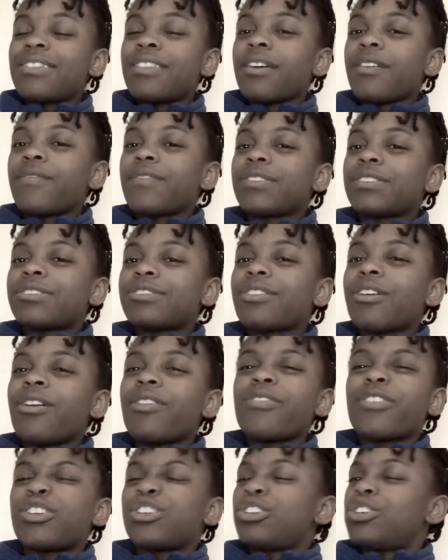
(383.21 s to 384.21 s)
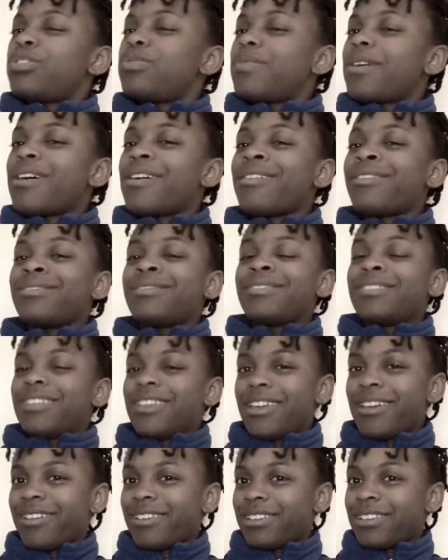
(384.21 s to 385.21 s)
of a song that you held
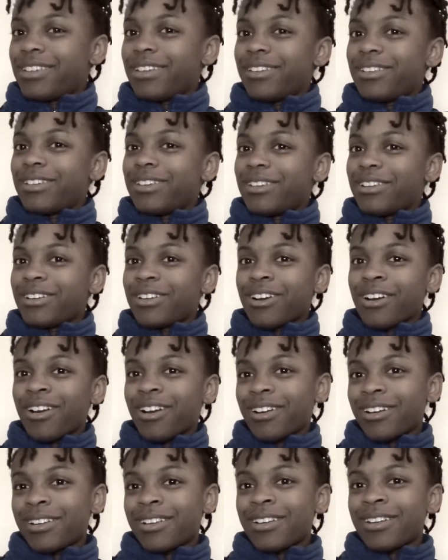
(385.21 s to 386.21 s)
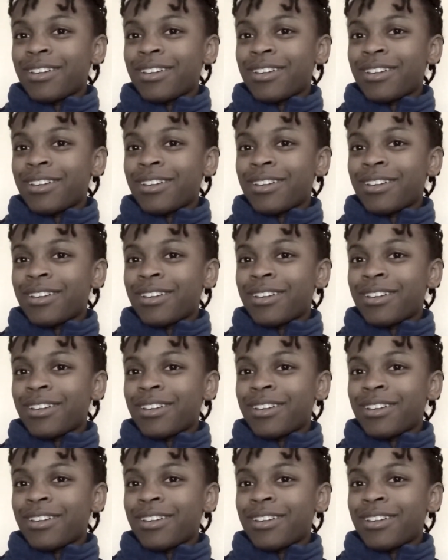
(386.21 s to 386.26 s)
near and dear to your heart,